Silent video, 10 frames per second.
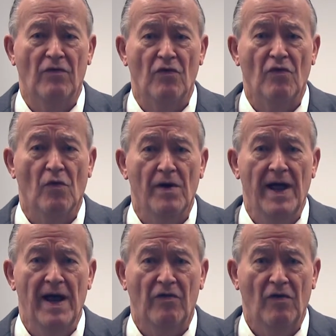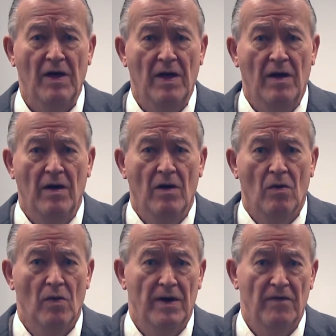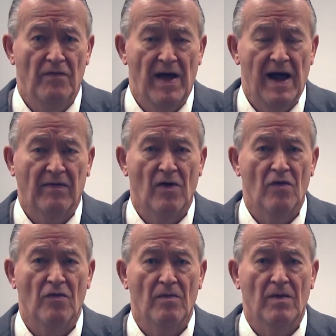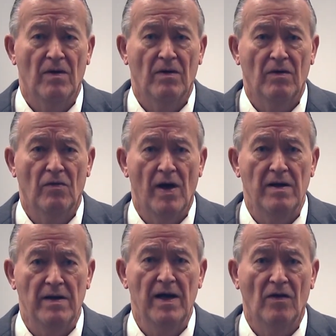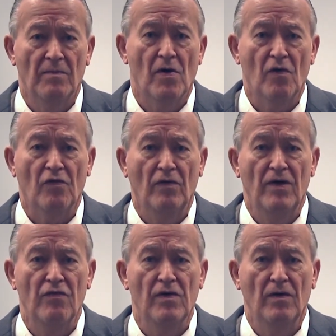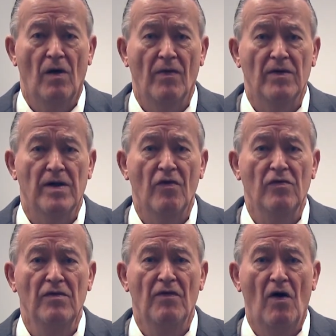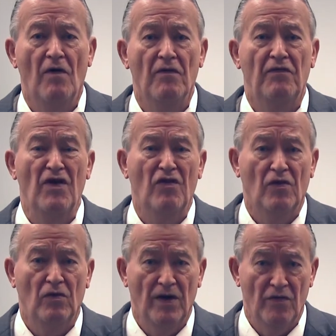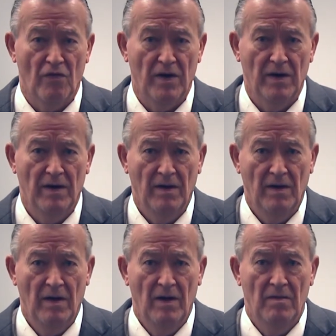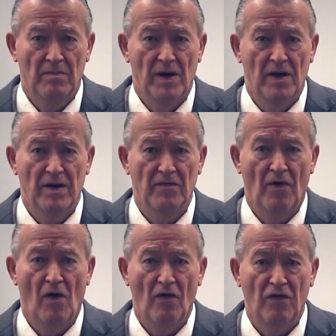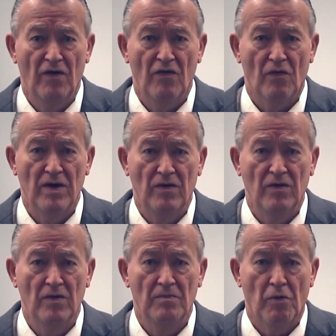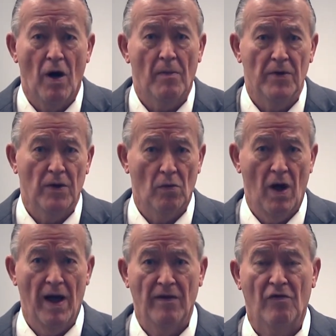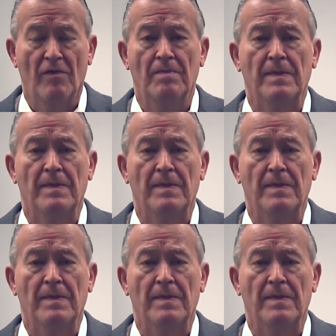and sore necks, when in fact there's a great deal of personal injury law that doesn't involve physical injury, but involves injury to property or rights.